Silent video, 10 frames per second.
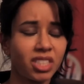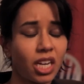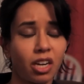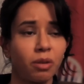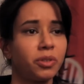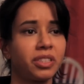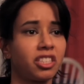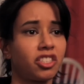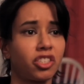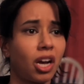I'm terrible at
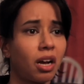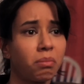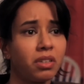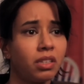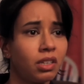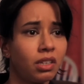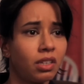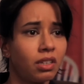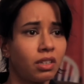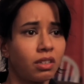this job.
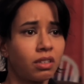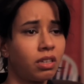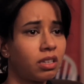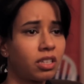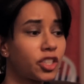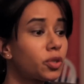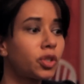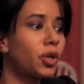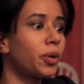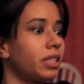So
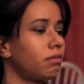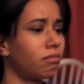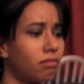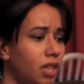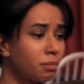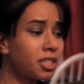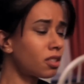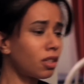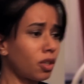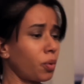screw it. I'm just
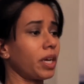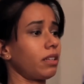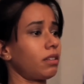gonna quit.